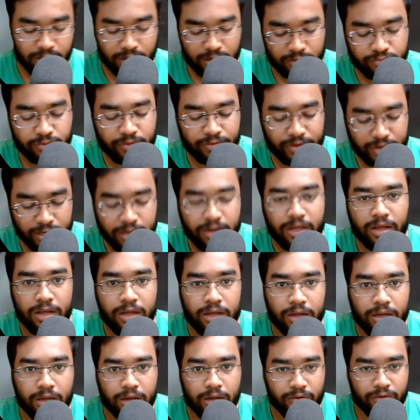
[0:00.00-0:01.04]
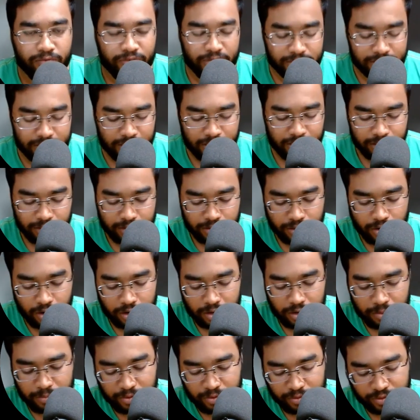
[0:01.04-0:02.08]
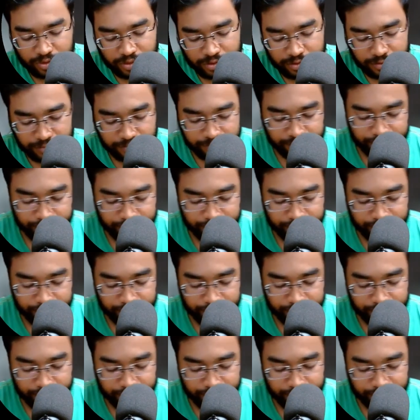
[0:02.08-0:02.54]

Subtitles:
we will obviously talk about it.